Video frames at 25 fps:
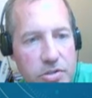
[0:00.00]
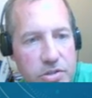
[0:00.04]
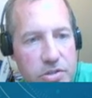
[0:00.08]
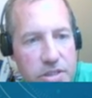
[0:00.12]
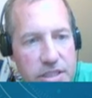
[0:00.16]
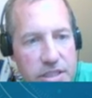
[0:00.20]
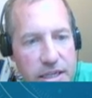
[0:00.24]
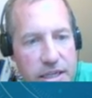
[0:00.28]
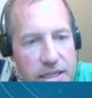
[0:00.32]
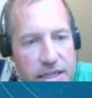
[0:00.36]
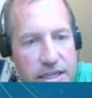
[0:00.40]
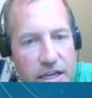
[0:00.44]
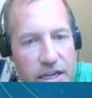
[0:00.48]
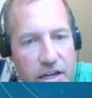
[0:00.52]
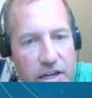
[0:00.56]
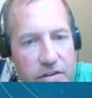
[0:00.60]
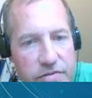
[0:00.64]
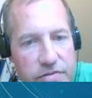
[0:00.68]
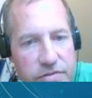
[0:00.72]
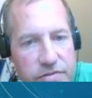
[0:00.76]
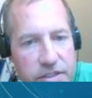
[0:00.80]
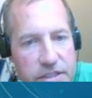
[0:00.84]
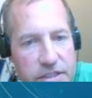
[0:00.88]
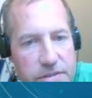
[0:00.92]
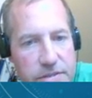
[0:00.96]
like
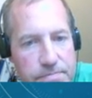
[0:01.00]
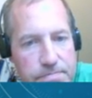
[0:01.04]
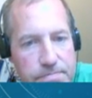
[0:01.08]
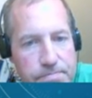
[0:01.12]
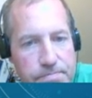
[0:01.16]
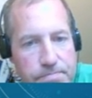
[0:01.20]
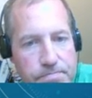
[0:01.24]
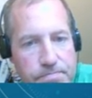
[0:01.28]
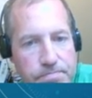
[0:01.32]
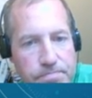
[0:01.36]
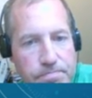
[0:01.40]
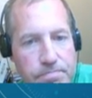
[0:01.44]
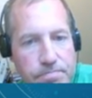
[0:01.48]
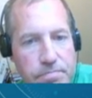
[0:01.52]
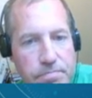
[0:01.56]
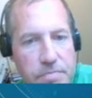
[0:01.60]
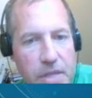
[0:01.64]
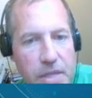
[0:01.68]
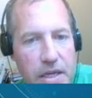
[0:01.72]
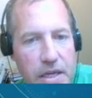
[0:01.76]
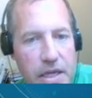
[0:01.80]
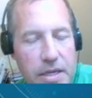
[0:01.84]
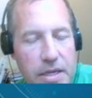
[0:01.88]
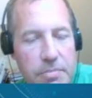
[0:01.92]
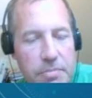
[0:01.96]
alpha
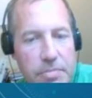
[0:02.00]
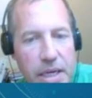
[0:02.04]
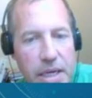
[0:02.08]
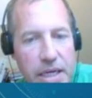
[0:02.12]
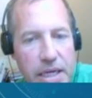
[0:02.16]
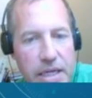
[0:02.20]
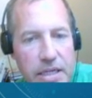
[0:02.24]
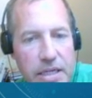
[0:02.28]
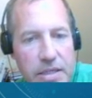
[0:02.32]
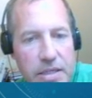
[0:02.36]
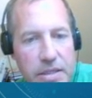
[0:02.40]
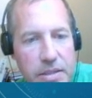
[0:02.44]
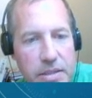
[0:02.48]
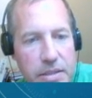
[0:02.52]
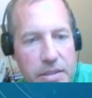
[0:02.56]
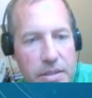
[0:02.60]
and beta,